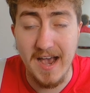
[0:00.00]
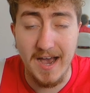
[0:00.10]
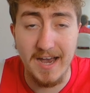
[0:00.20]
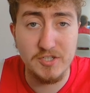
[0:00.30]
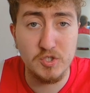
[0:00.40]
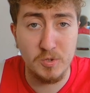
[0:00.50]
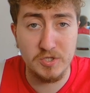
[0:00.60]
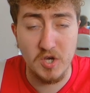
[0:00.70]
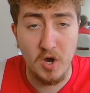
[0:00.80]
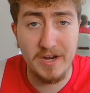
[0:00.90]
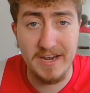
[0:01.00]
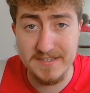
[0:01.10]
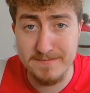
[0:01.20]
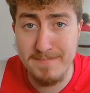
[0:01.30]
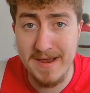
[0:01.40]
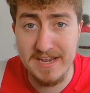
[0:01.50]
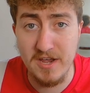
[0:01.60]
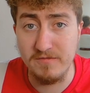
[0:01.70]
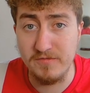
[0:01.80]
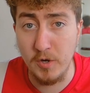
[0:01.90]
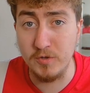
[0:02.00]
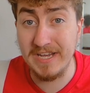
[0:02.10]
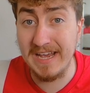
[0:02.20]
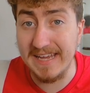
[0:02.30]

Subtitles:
I just want to target as many of those